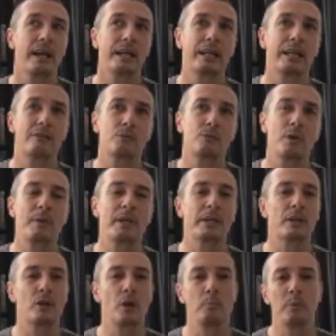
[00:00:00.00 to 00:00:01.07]
gives women
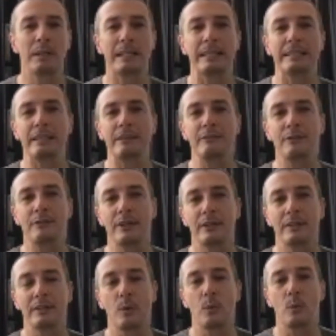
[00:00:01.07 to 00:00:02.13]
a complete
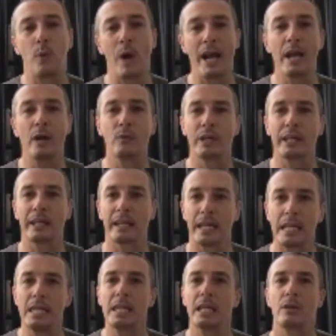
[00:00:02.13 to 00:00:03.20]
different wiring
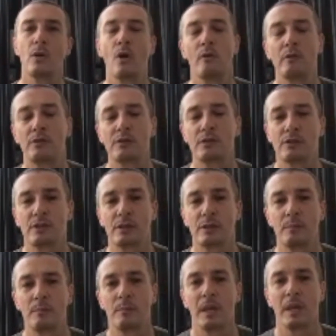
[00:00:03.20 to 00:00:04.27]
in their nervous
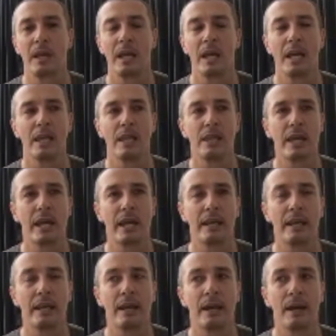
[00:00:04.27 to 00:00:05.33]
system
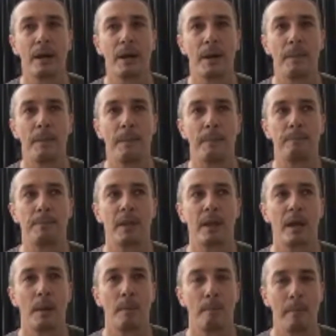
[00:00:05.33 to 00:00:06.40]
than
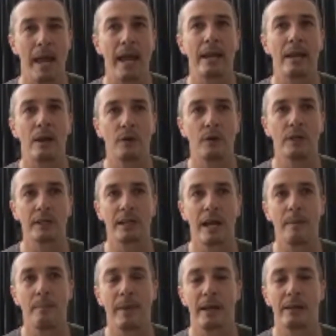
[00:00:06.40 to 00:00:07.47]
men on a
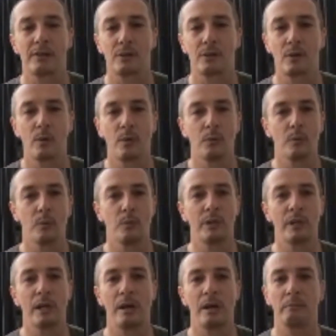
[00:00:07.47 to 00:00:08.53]
climax. So
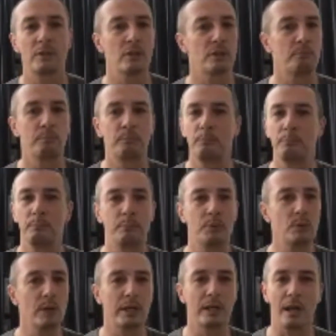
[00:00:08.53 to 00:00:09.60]
we are just
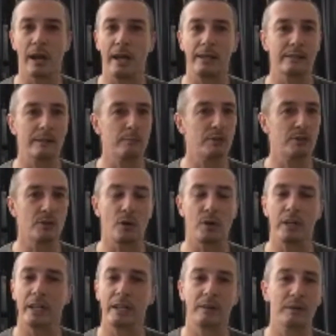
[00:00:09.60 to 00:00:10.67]
poor guys, I'm
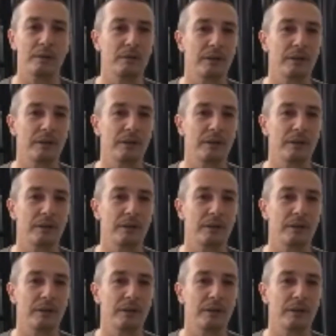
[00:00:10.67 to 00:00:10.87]
sorry.